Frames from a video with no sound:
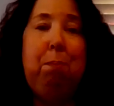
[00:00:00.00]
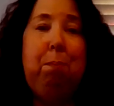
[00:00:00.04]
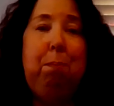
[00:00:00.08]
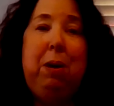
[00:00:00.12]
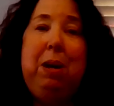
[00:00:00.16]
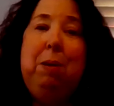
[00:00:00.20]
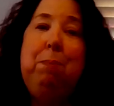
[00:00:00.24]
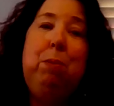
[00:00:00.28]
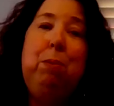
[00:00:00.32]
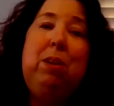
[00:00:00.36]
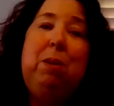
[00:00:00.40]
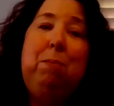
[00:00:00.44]

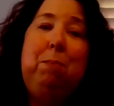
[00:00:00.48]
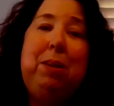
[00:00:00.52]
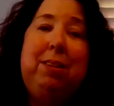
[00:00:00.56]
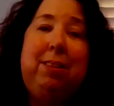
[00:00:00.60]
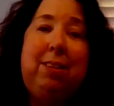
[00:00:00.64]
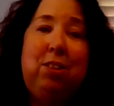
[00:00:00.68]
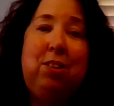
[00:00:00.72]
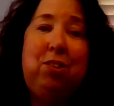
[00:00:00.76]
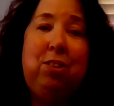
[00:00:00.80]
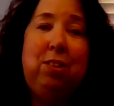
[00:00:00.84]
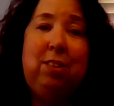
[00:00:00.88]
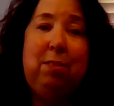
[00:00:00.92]
people in
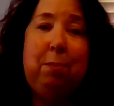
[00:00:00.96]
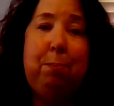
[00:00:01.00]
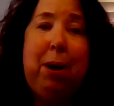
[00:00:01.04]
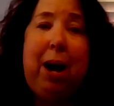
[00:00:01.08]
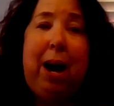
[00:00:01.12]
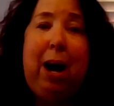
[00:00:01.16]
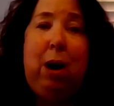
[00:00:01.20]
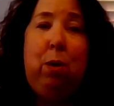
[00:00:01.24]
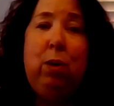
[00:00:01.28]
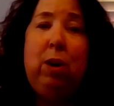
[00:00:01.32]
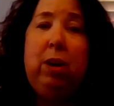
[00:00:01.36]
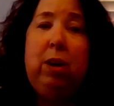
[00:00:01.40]
positions of
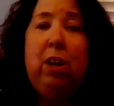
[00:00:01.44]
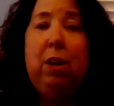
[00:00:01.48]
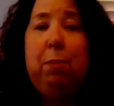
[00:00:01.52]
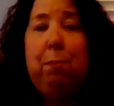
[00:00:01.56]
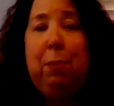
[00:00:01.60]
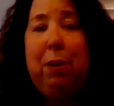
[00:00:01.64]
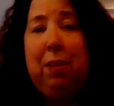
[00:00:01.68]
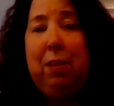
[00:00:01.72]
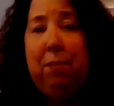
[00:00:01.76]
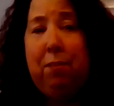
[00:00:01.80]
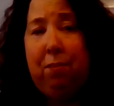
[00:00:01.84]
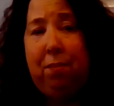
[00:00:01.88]
power. It could
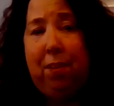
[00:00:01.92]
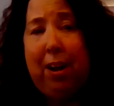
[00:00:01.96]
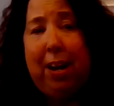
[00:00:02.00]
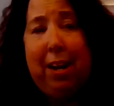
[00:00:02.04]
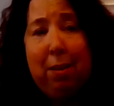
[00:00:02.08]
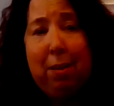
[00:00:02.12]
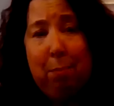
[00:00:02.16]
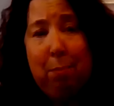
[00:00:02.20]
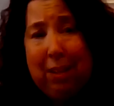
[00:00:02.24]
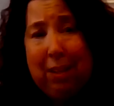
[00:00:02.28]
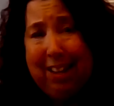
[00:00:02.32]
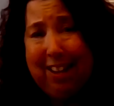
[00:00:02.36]
be the
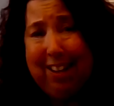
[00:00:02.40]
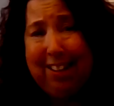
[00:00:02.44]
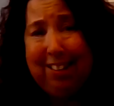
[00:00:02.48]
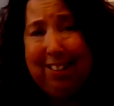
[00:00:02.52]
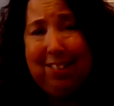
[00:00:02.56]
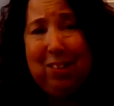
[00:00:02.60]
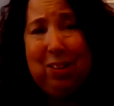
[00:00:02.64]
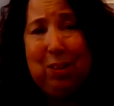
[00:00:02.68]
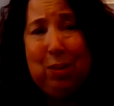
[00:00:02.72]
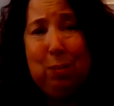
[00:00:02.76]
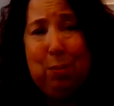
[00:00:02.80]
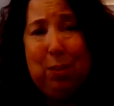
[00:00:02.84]

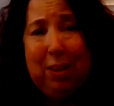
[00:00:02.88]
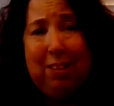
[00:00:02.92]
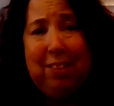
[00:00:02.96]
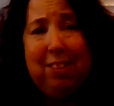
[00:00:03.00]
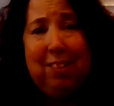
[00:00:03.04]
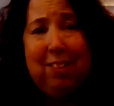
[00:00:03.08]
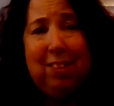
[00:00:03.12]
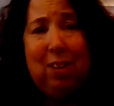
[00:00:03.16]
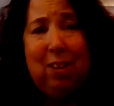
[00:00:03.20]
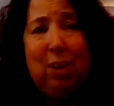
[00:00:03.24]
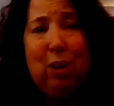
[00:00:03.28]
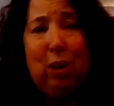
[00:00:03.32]
families who we
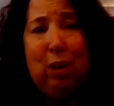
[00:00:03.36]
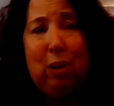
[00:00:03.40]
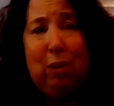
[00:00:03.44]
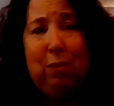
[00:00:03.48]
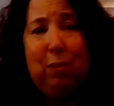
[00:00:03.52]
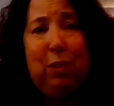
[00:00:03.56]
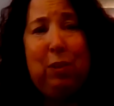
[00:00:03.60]
serve,